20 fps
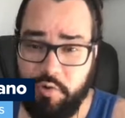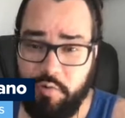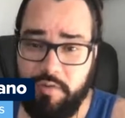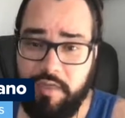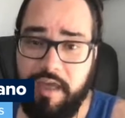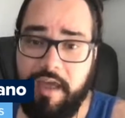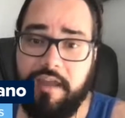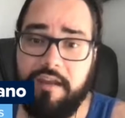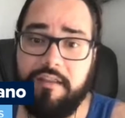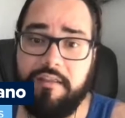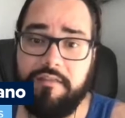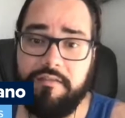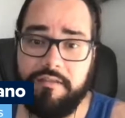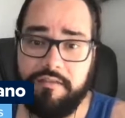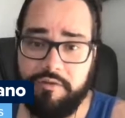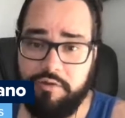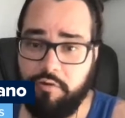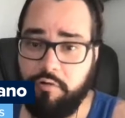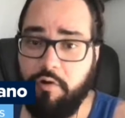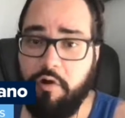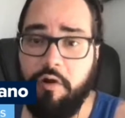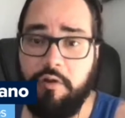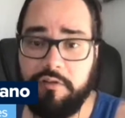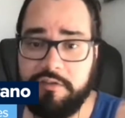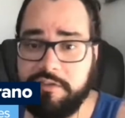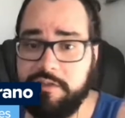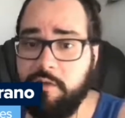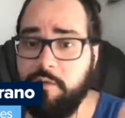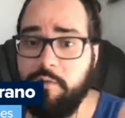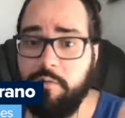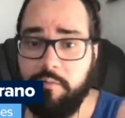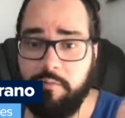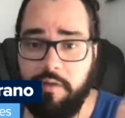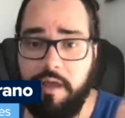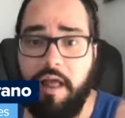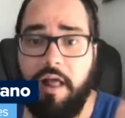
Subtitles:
do that, you're also